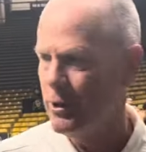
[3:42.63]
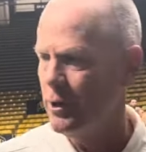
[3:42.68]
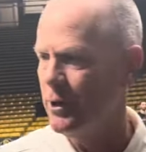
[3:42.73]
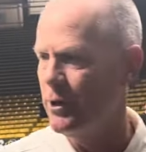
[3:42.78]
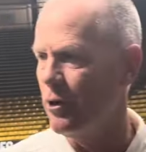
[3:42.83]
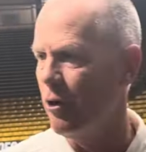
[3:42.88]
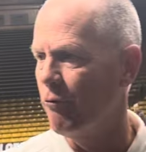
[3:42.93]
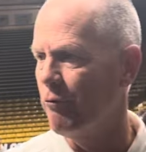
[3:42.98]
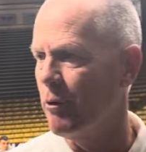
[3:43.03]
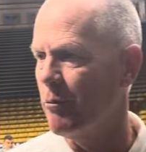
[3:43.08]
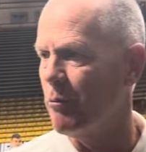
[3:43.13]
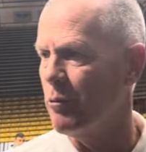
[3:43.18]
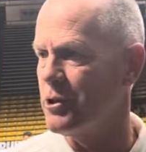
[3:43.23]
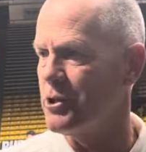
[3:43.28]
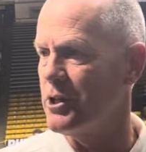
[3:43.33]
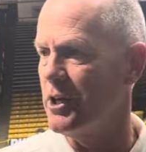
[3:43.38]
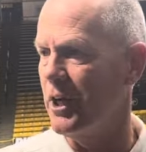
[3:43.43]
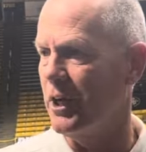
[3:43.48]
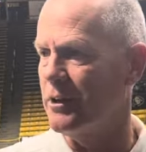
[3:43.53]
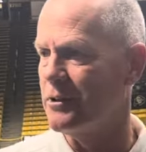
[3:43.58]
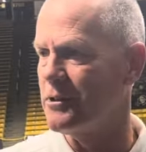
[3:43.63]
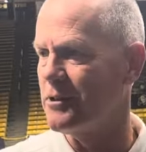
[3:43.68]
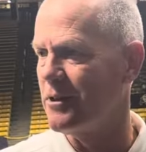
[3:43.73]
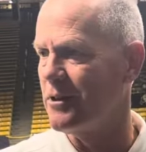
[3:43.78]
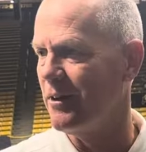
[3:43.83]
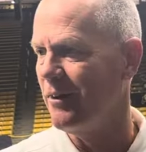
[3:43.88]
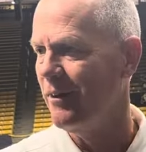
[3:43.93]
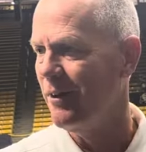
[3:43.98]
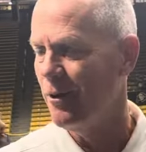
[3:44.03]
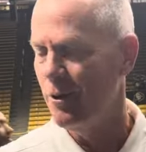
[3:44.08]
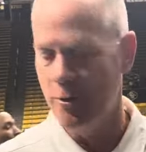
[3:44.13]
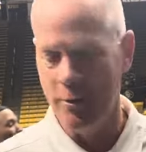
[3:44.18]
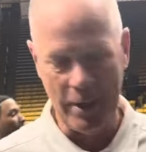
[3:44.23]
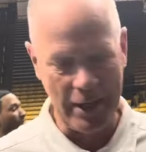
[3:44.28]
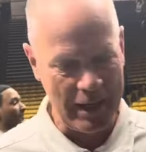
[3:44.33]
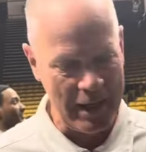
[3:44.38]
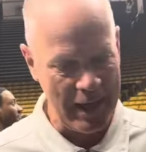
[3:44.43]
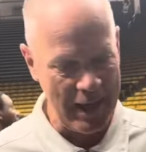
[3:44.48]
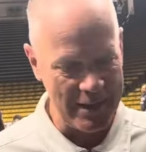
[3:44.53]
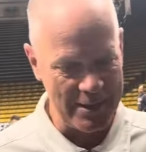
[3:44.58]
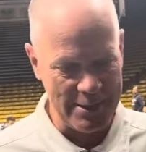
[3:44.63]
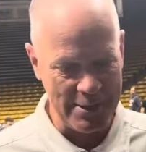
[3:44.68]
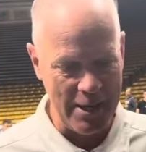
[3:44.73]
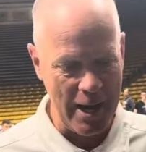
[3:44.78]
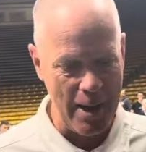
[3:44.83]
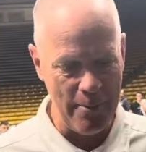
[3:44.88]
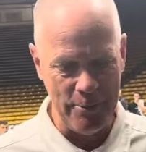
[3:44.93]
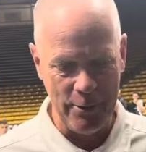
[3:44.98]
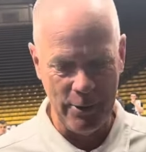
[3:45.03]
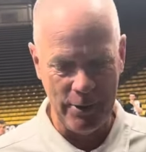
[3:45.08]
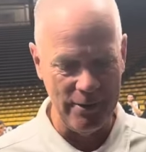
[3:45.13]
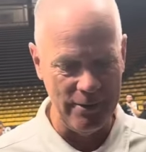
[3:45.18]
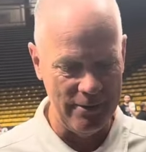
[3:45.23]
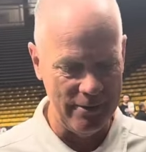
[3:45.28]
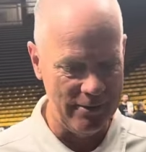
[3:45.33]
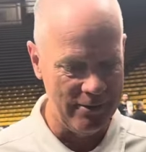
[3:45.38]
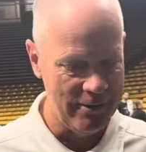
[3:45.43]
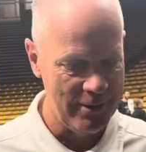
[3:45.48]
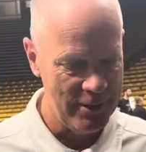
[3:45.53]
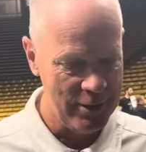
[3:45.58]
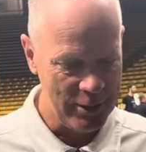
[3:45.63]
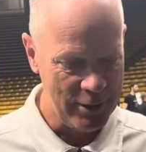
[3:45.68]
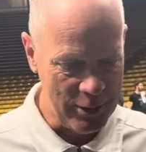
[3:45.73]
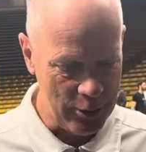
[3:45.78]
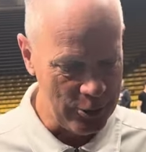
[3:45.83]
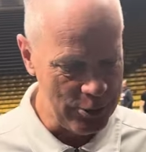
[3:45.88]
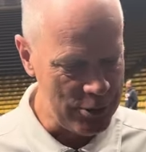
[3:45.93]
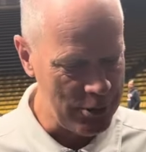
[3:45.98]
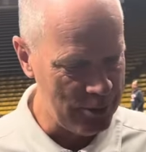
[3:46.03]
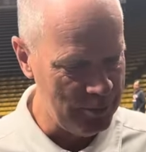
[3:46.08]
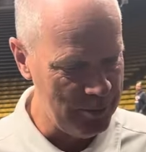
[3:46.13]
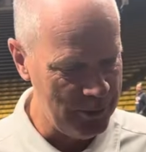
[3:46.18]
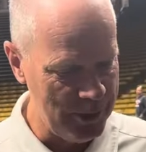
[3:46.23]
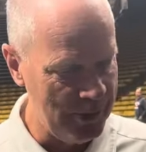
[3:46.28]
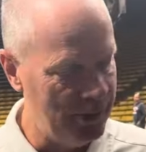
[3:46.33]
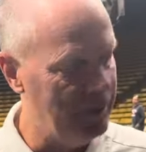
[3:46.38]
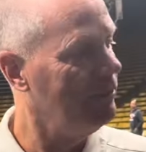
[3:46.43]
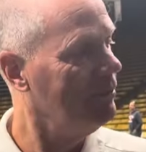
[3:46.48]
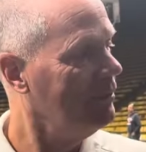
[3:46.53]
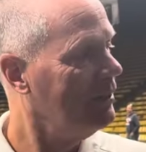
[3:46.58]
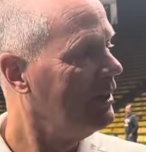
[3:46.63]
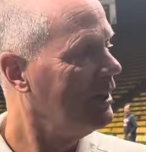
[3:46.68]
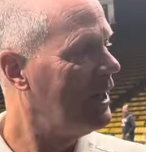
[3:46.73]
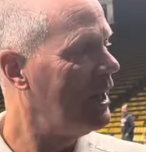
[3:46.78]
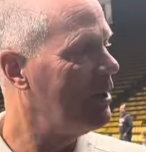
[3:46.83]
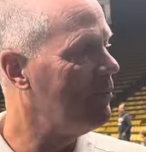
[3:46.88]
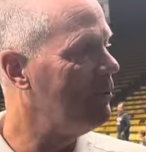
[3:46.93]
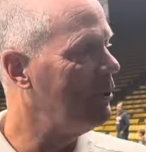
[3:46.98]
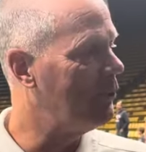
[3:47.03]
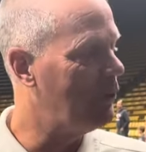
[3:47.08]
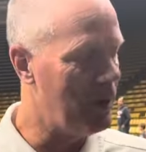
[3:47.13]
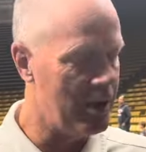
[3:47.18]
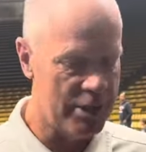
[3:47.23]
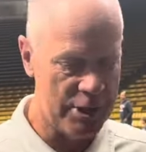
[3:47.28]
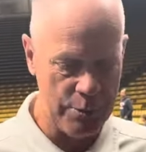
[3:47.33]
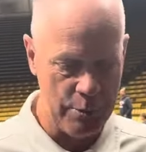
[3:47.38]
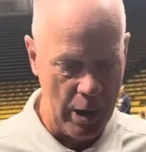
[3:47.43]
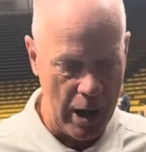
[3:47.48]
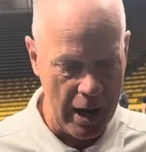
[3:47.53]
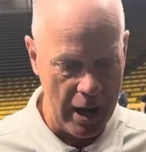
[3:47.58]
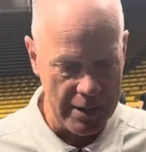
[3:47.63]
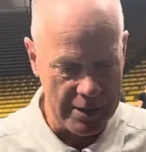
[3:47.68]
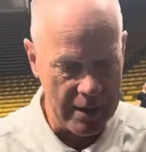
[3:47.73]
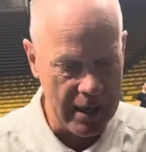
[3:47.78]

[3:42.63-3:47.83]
November 6th. We can't stop it and coach them and get them in the right spots.